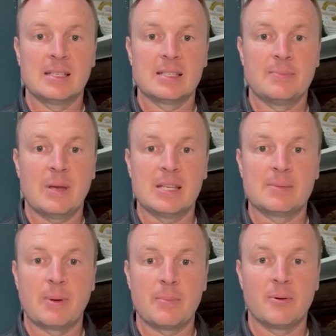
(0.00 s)

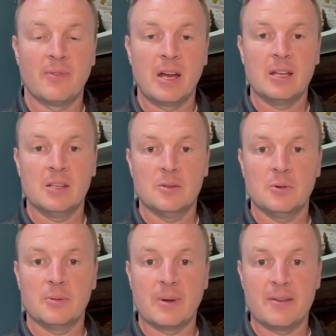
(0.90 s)
space by providing you
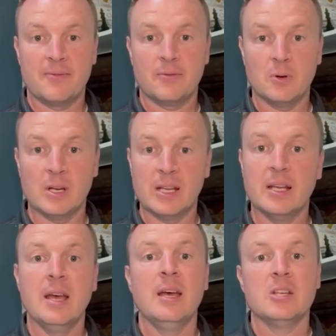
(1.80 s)
with my
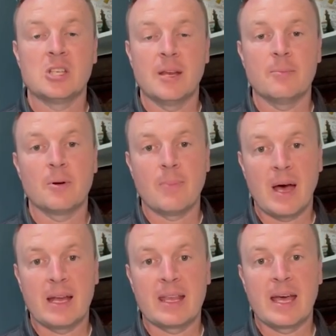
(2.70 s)
free Chamber
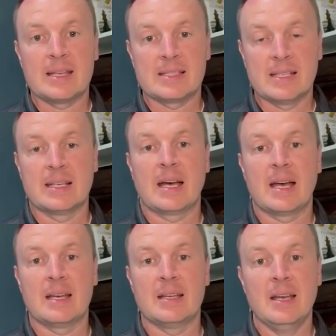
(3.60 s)
Podcasting
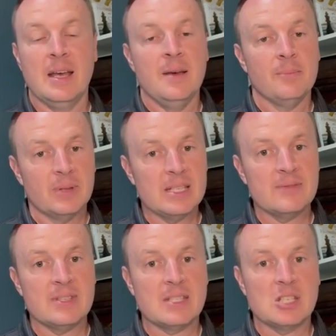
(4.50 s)
Guide.
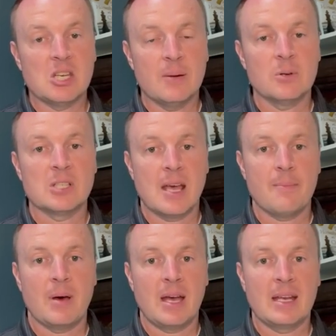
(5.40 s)
Please visit
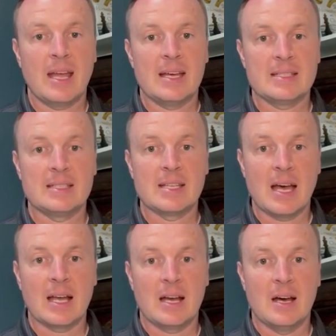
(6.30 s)

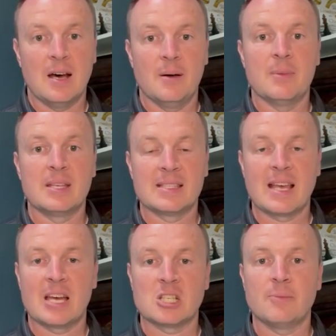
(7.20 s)

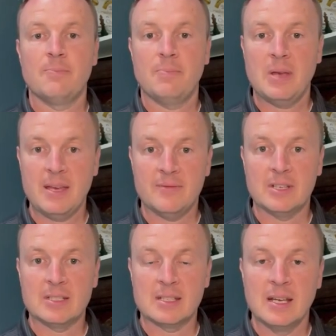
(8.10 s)

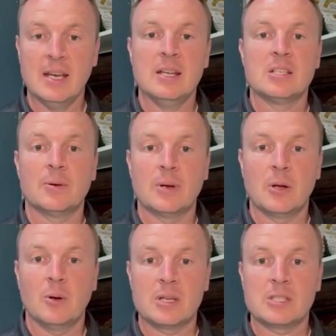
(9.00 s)
ChamberChatPodcast.com/pivot to
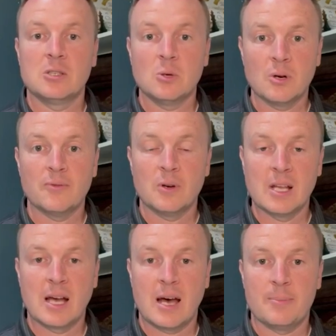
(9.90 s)
request your
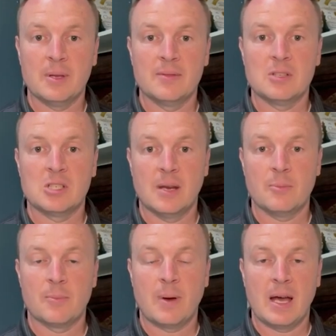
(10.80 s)
free copy of the
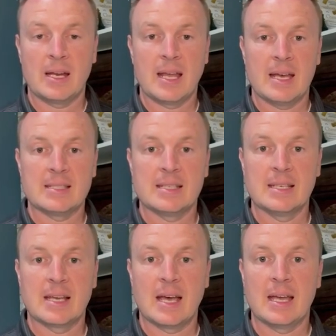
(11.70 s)
Chamber
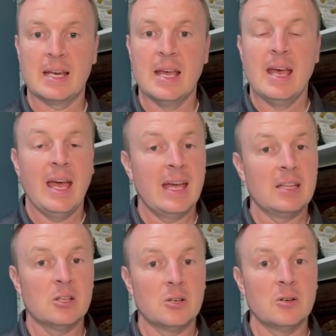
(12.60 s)
Podcasting Guide
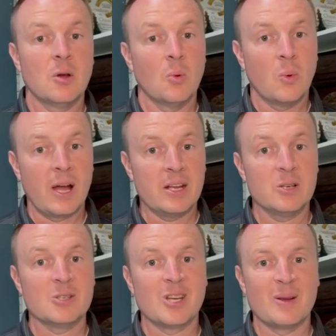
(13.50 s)
and learn why
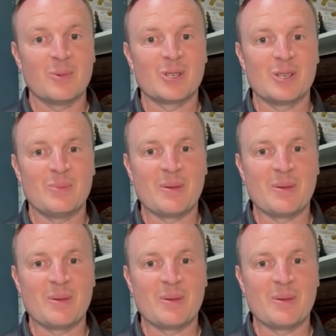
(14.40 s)
your chamber should be